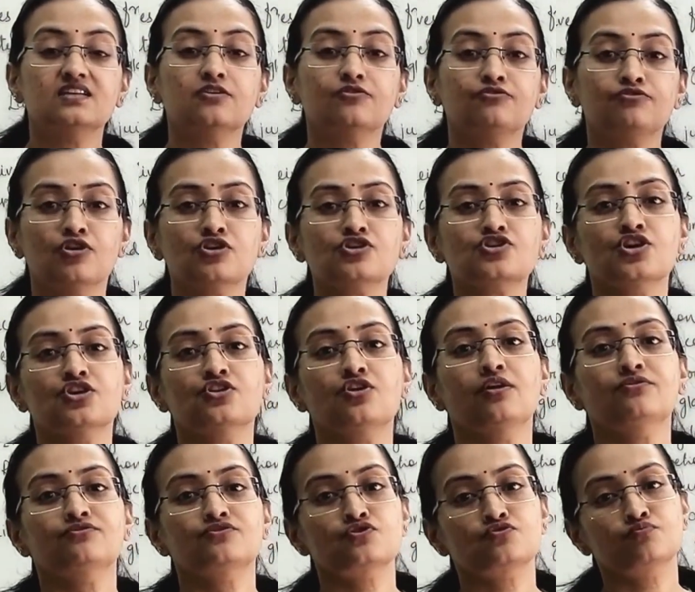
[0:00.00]
the function
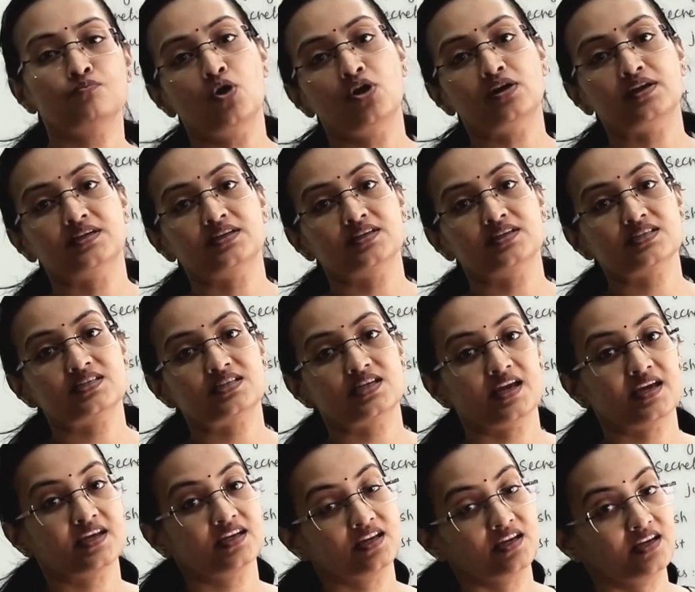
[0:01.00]
of small
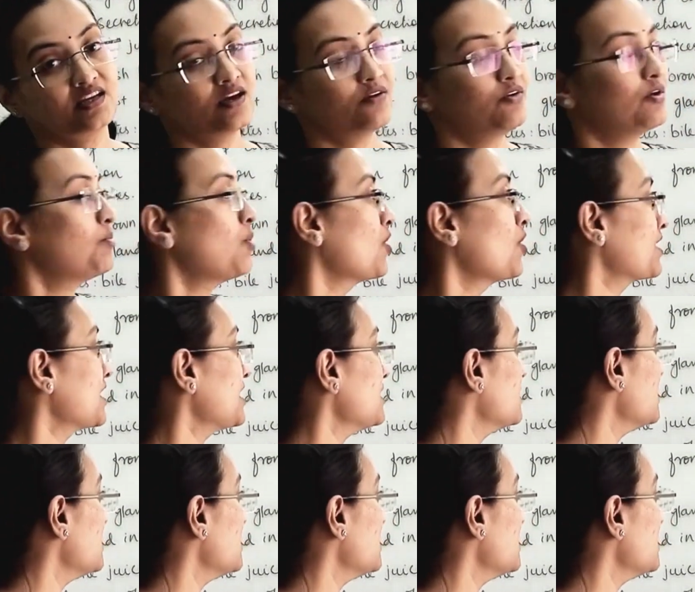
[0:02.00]
intestine in our body.